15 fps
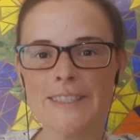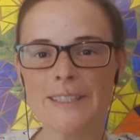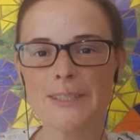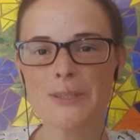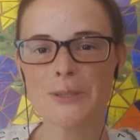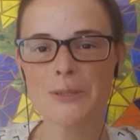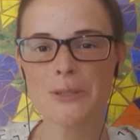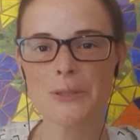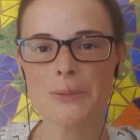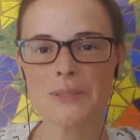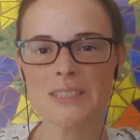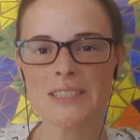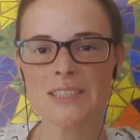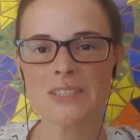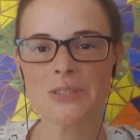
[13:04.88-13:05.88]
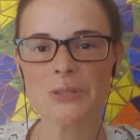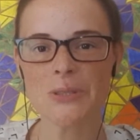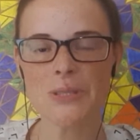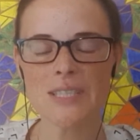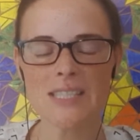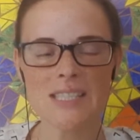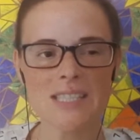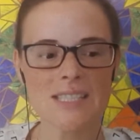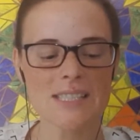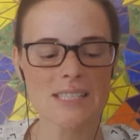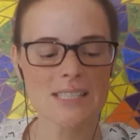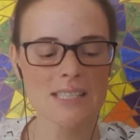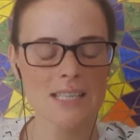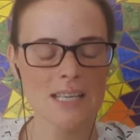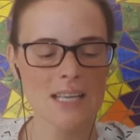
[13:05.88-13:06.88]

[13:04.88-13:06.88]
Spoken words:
I don't know what this noise is.